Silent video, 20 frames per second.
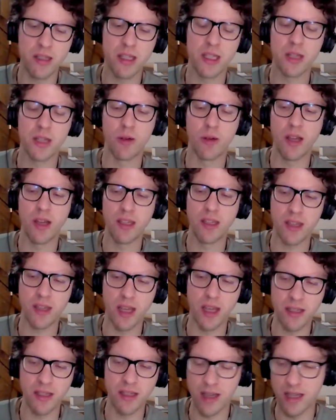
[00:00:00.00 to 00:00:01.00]
So as
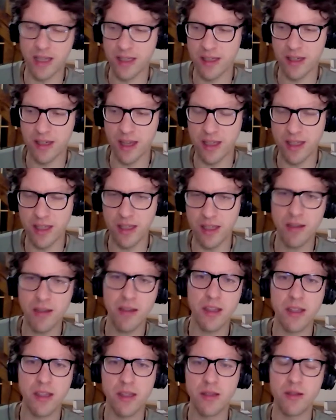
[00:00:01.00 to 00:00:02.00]

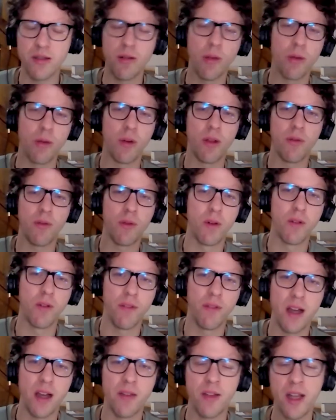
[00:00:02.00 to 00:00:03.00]
young as 2, 3, 4,
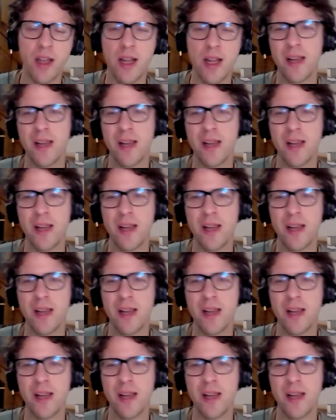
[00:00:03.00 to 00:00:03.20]
5,